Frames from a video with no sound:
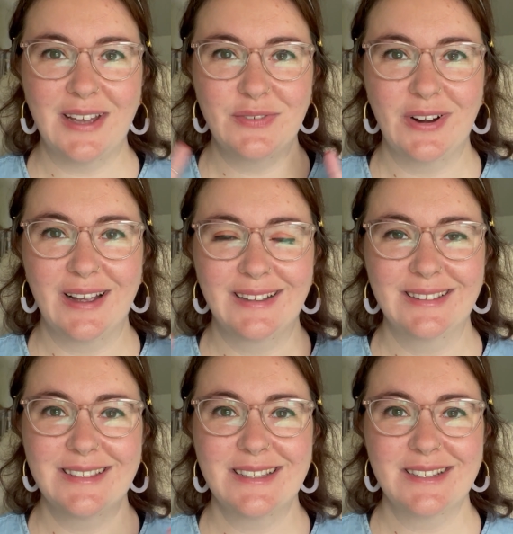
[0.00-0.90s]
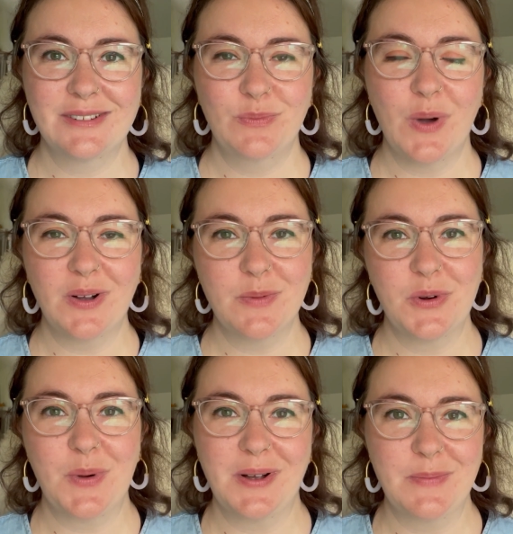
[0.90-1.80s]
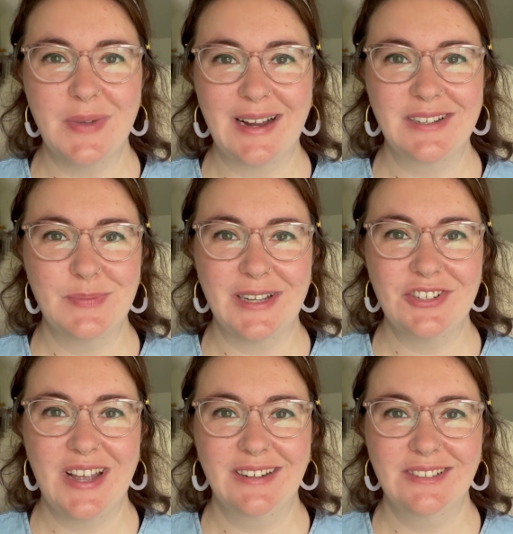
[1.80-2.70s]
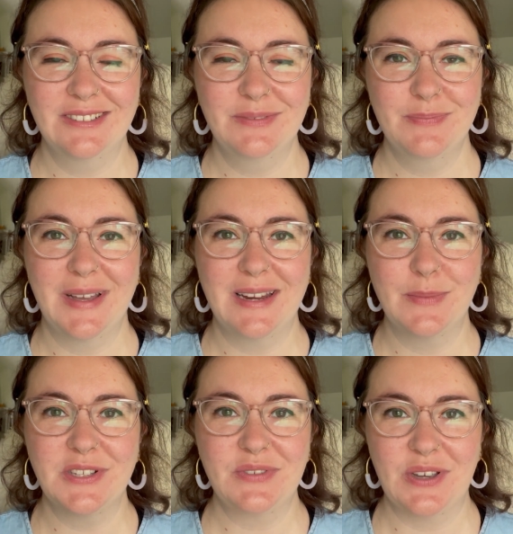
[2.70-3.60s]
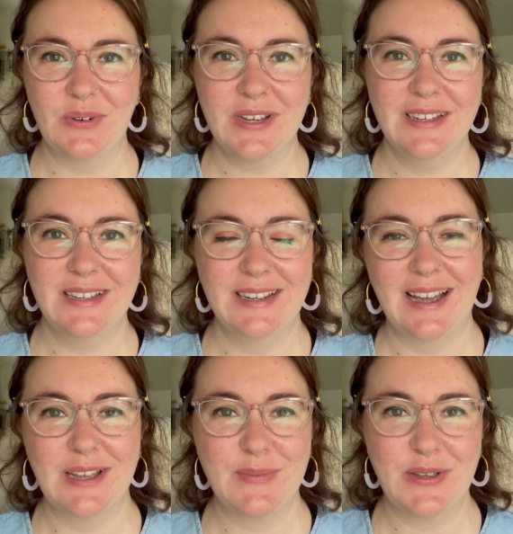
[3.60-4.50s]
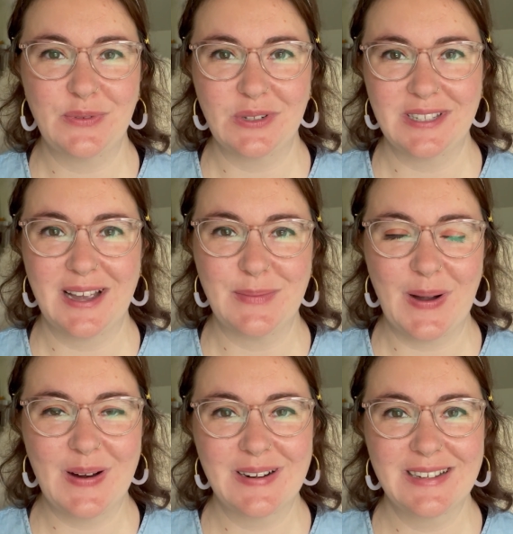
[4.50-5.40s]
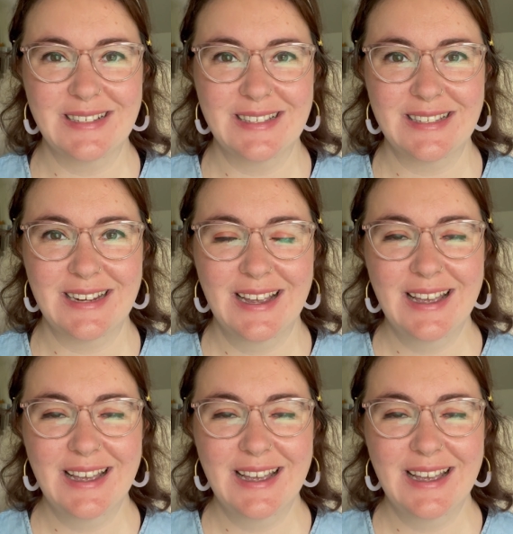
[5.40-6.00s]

Hi friends, welcome back to my channel. My name is Fiona and I am a full-time artist.